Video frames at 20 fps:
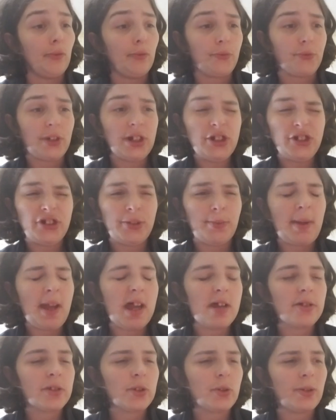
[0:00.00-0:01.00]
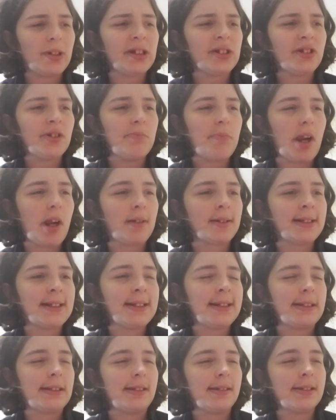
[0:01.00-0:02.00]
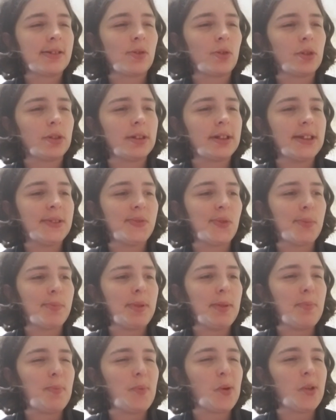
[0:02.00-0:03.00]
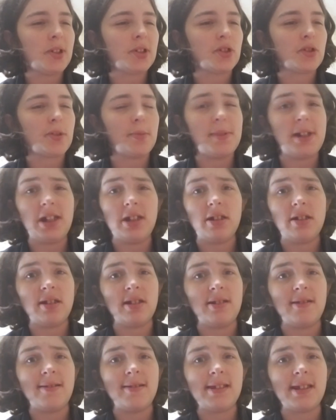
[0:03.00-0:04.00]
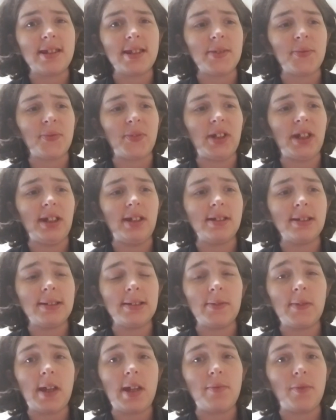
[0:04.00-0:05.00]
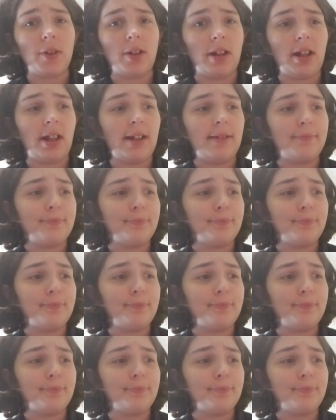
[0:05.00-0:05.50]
Friendship House, This Discord is for people contributing to the Schizophrenia Survival Guide.